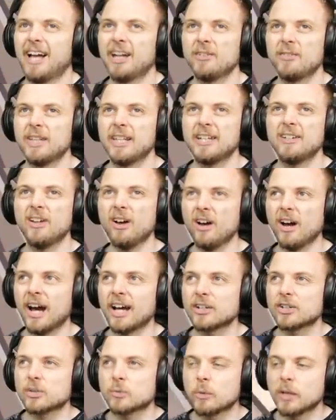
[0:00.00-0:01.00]
I don't really know.
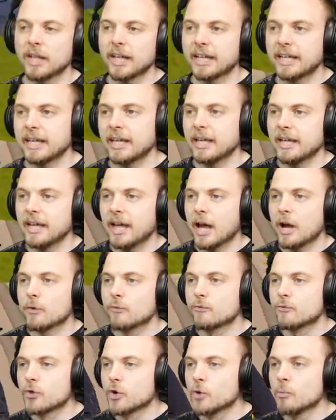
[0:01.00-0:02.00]
I just want, like, a, a
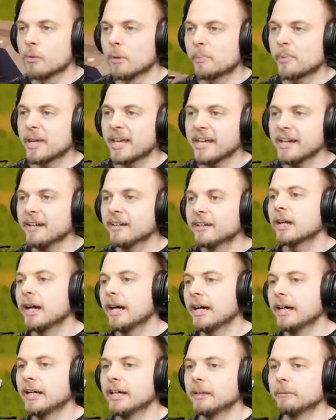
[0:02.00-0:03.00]
room up here.
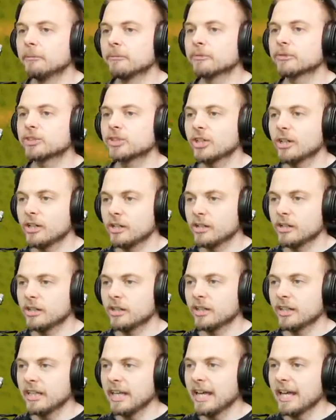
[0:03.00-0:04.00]
Um,
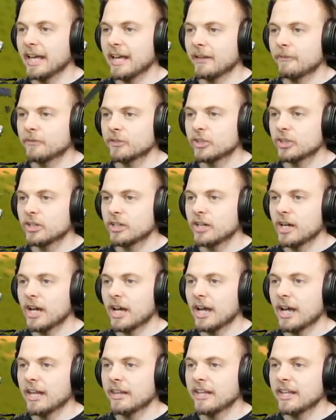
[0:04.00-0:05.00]
so, yeah. So,
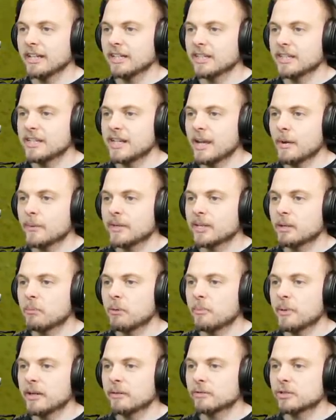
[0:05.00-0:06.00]
at the end of the day, we can come
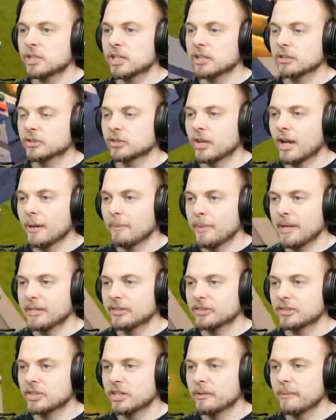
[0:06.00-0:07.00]
up here and chill. So, our
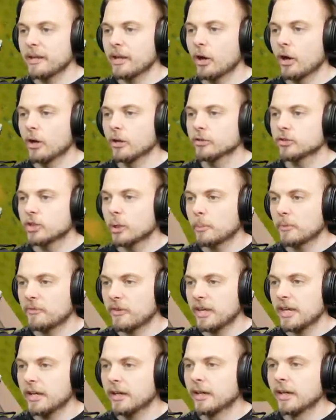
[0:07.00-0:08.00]
base is going to be on top of
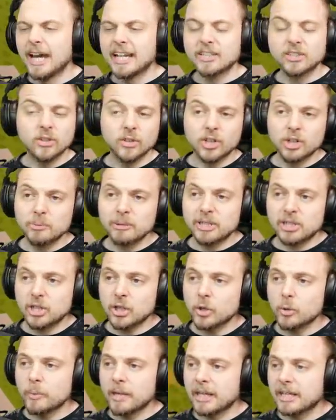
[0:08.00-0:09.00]
here. It's not going to be
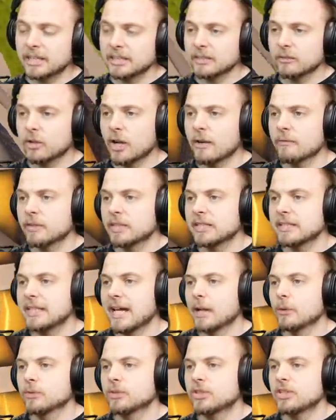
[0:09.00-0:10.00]
too big because I've got everything
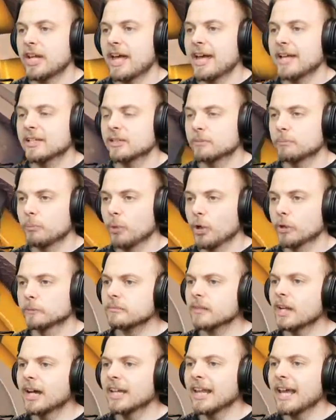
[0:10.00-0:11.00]
downstairs.
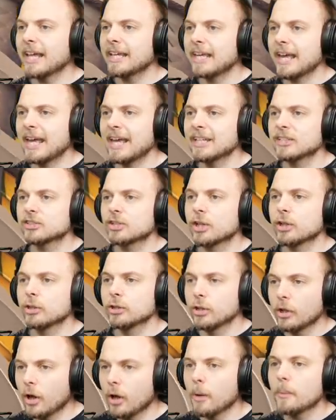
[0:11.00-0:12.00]
But I like it. It's a
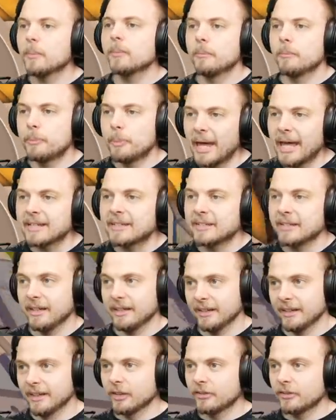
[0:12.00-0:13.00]
lot
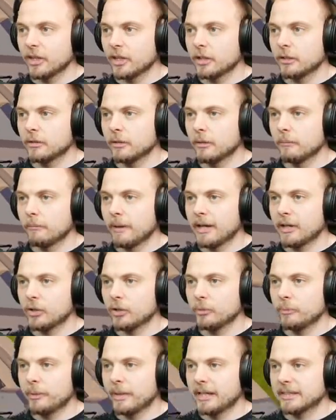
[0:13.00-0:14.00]
better than my
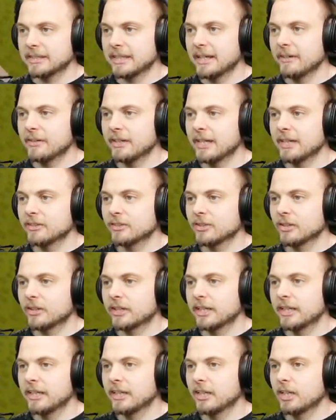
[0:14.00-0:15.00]
old base. Larry Land's
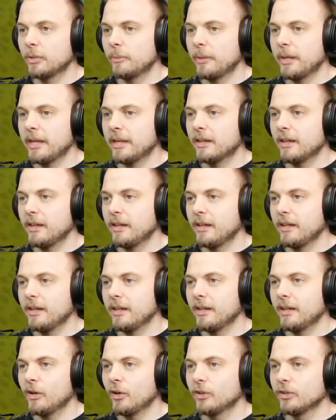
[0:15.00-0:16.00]
looking a little bit
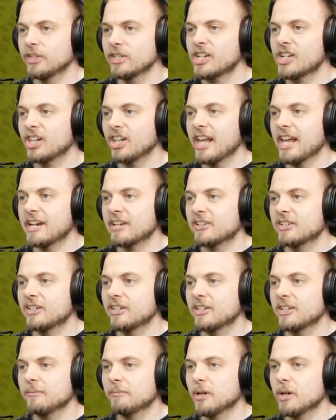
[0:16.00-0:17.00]
uh, neglected
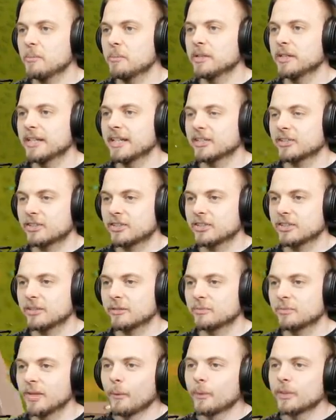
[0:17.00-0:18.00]
at the moment. And that's because
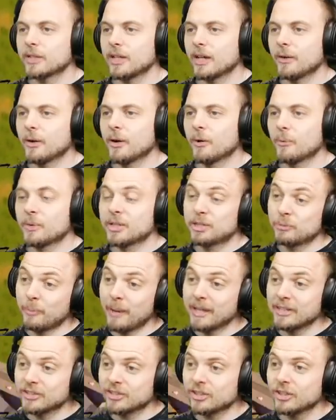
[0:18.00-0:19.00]
we, uh, we
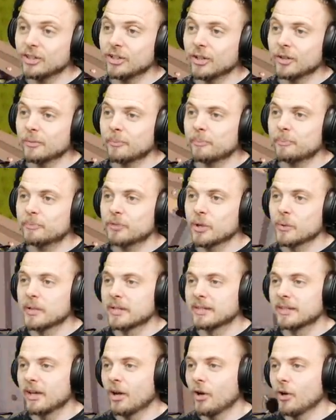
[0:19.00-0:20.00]
spent so long
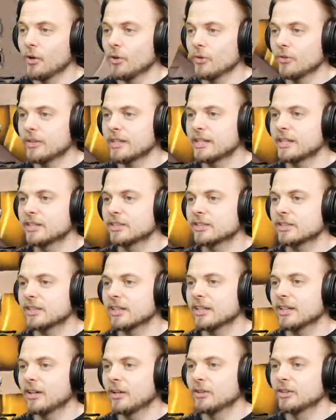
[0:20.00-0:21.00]
doing all these
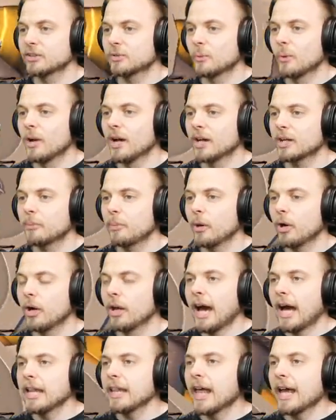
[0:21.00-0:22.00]
uh, all this work. But...
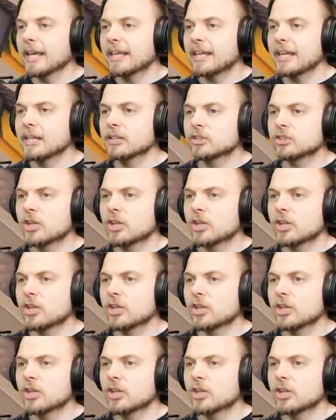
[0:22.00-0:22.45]
I like it.